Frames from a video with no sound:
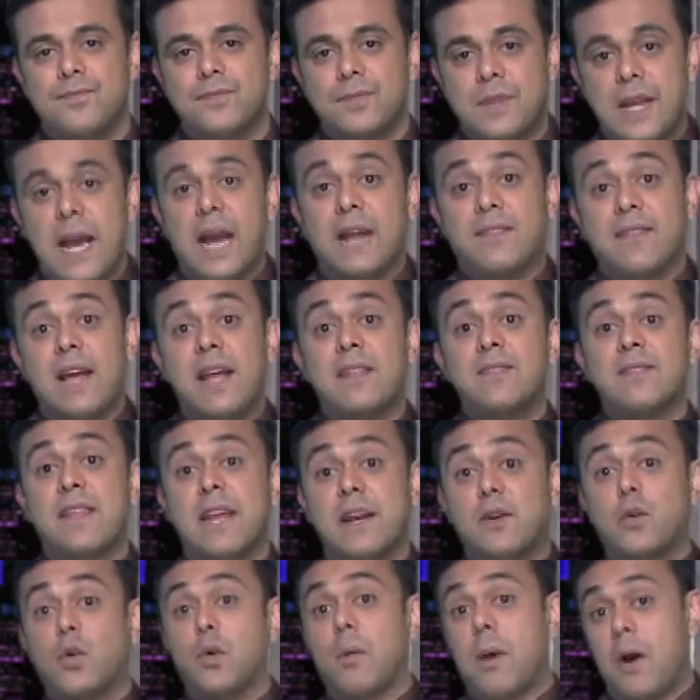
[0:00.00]
Yeah, than
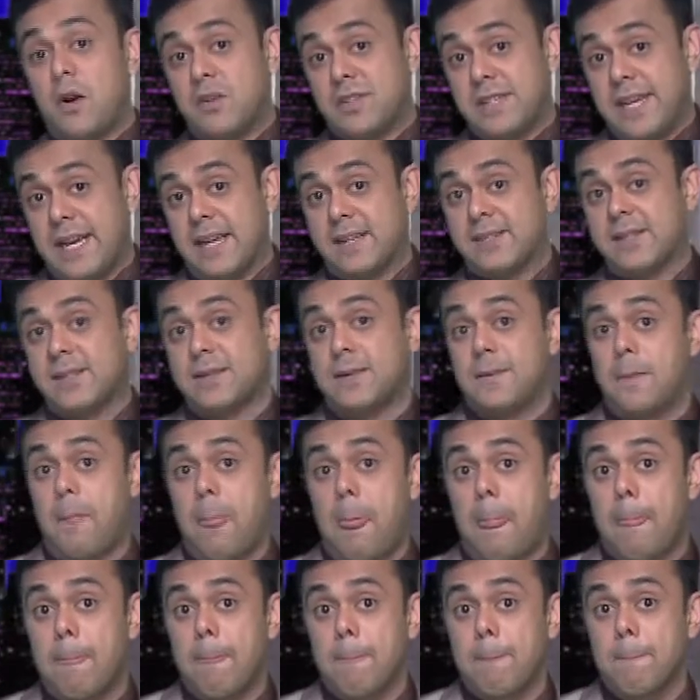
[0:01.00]
they do about sex.
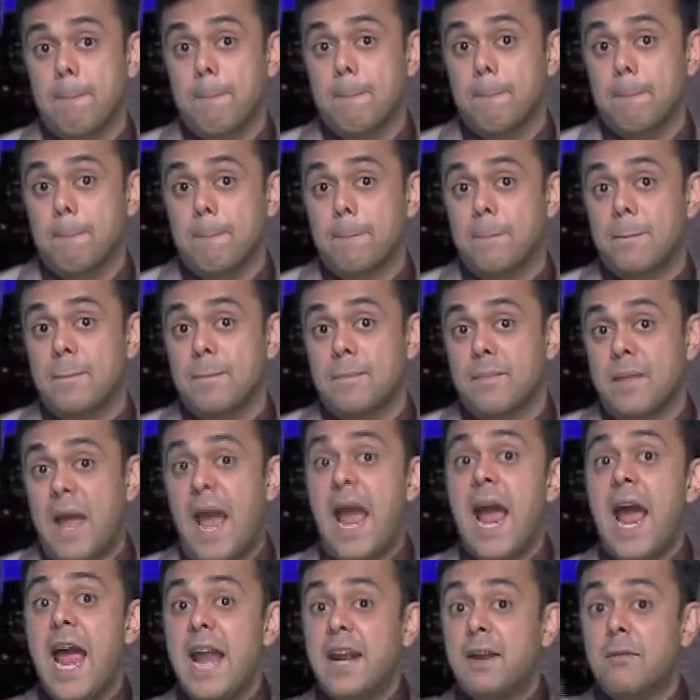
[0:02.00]

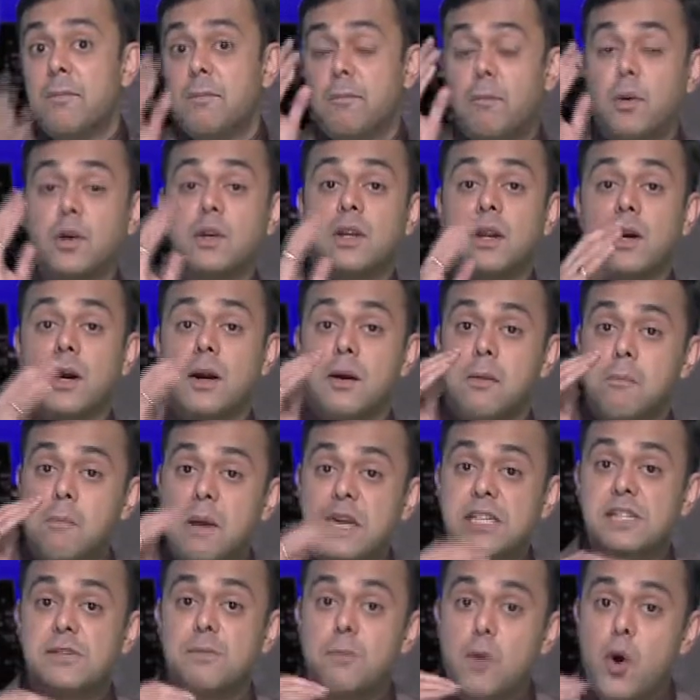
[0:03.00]
And put
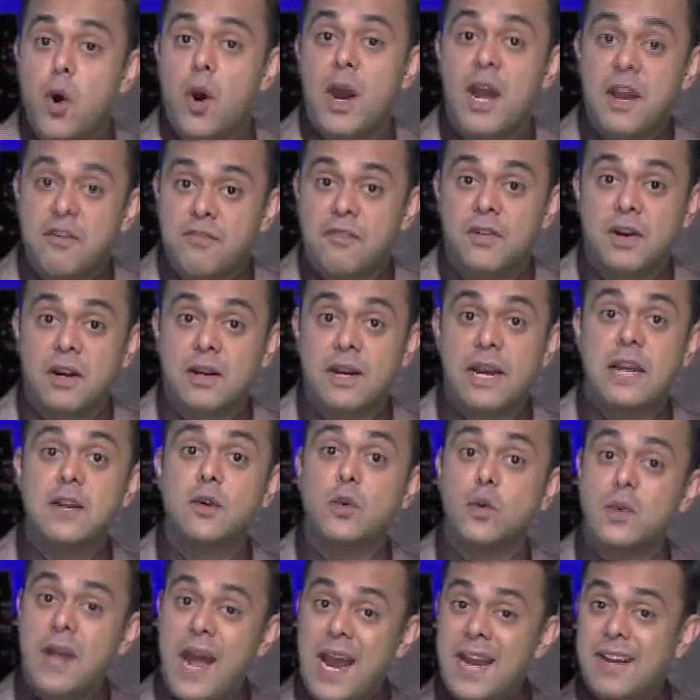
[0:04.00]
much more effort
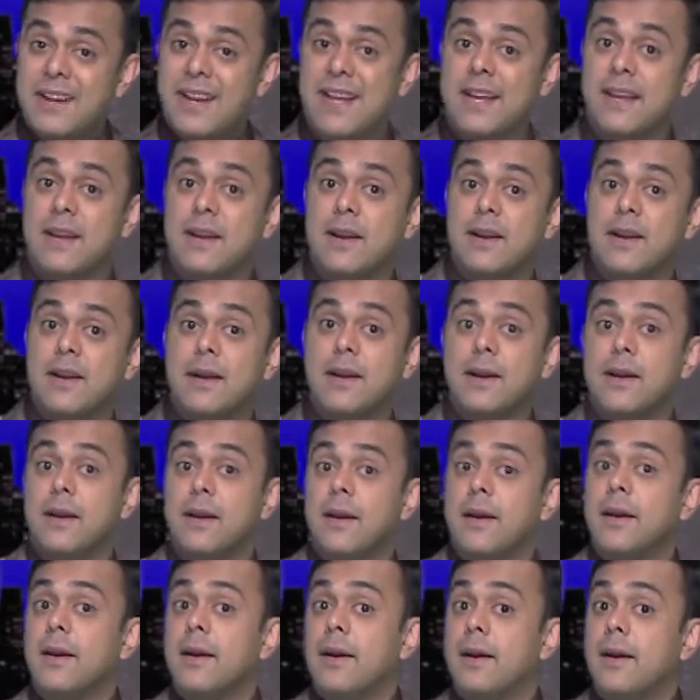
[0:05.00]
into dieting.
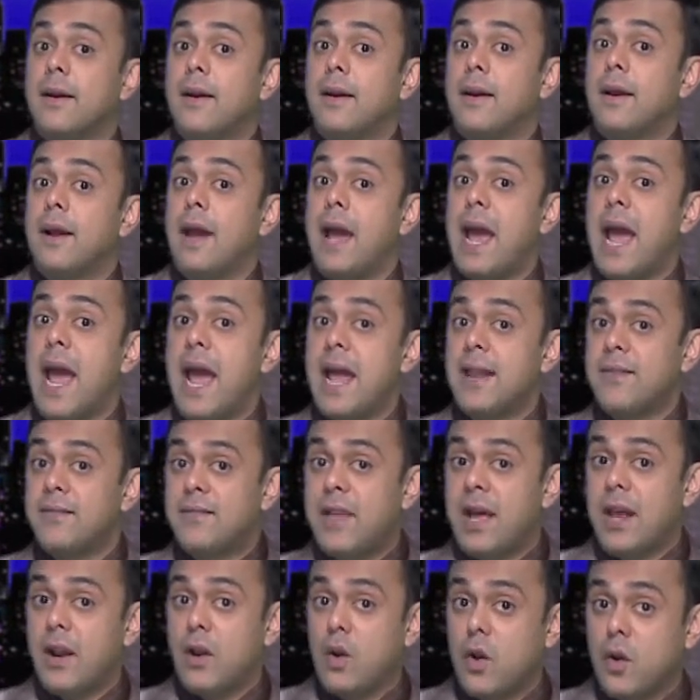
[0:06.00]
And
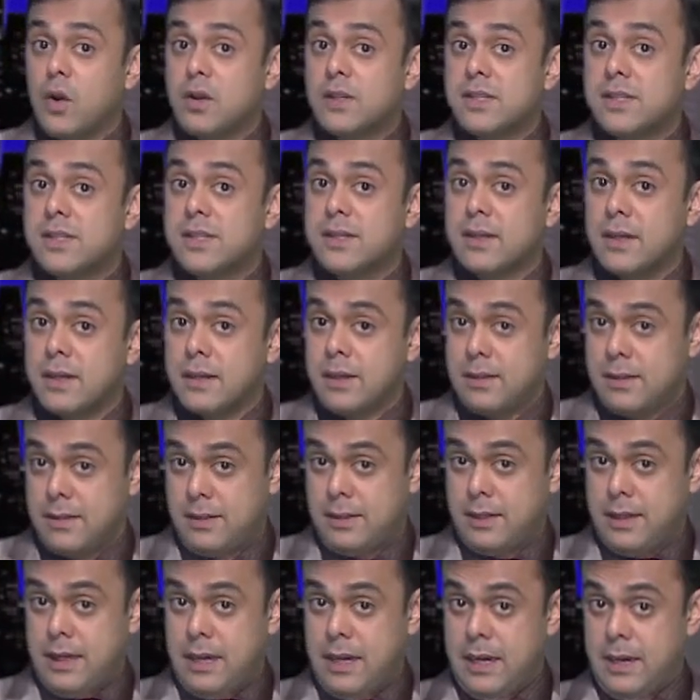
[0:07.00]
their looks,
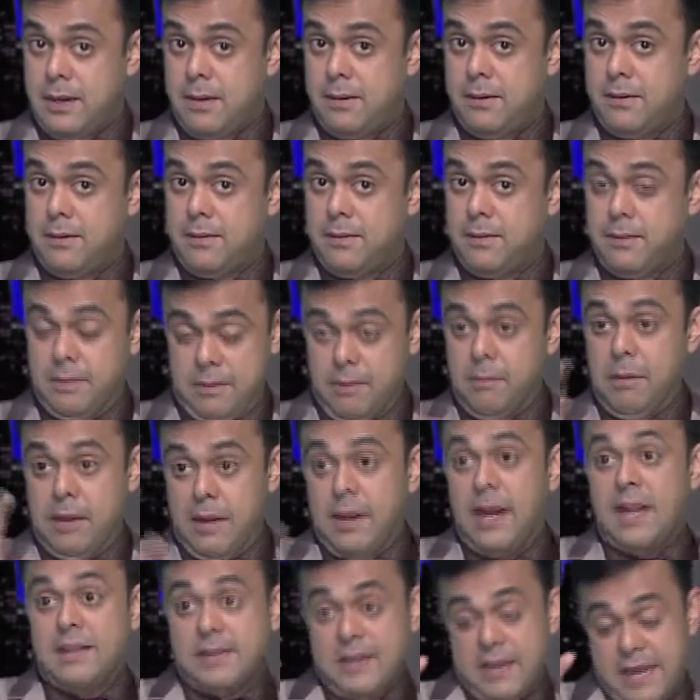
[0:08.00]

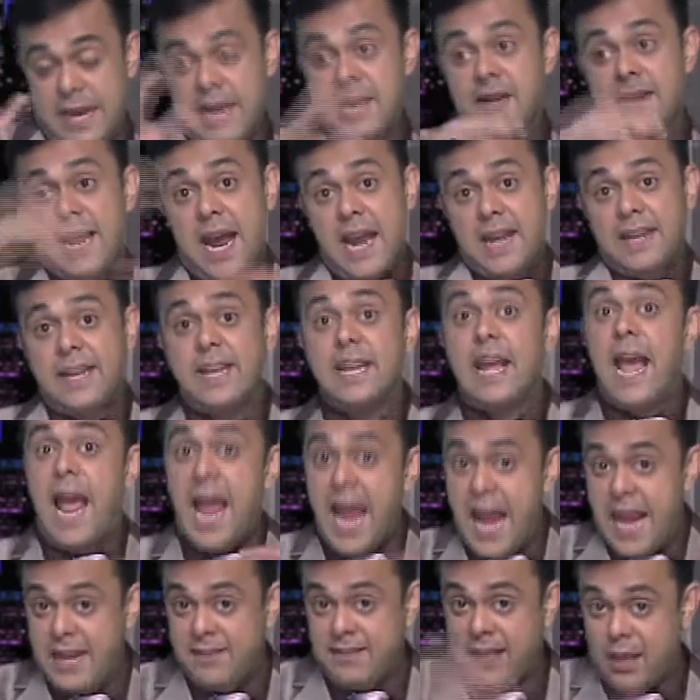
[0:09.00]
rather in dieting
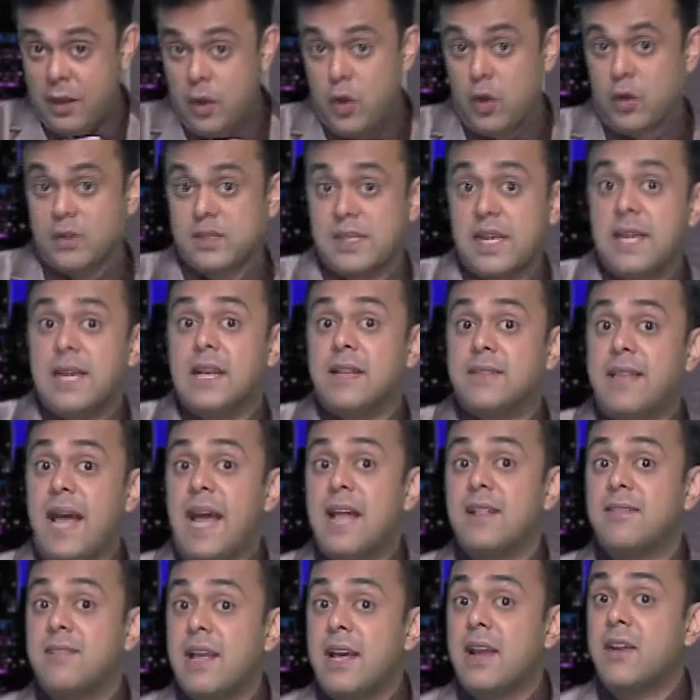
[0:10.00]
and their looks
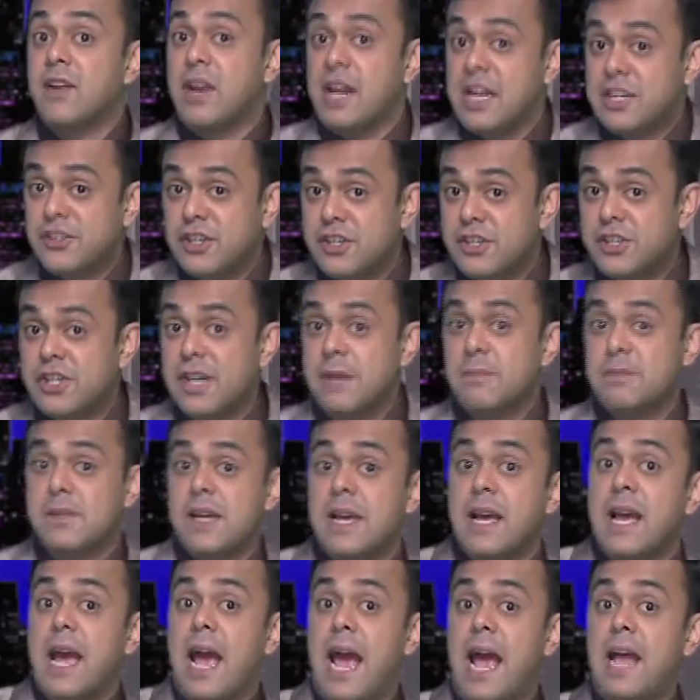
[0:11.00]
than their relationships,
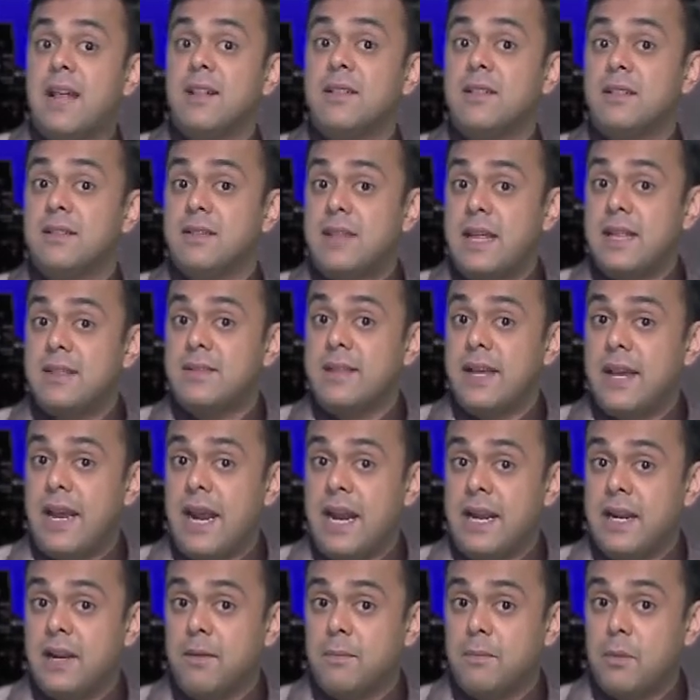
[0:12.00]
and then they
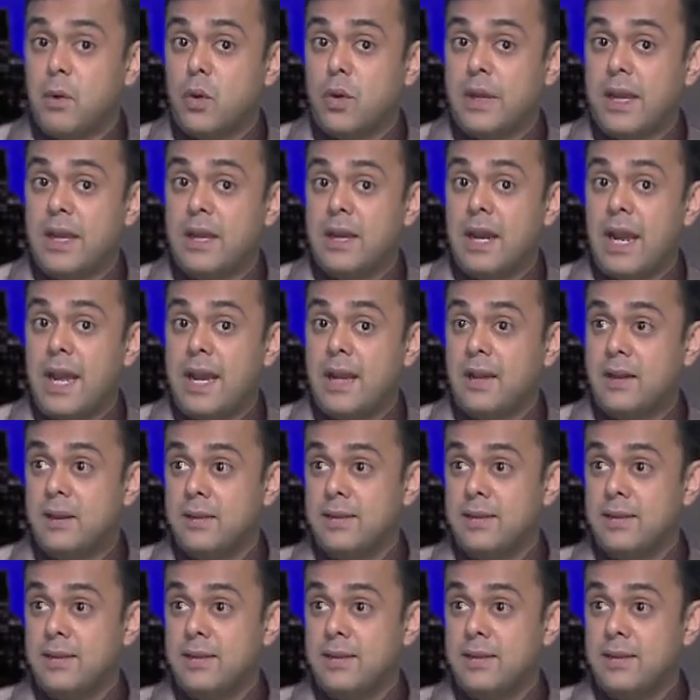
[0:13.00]
end up looking like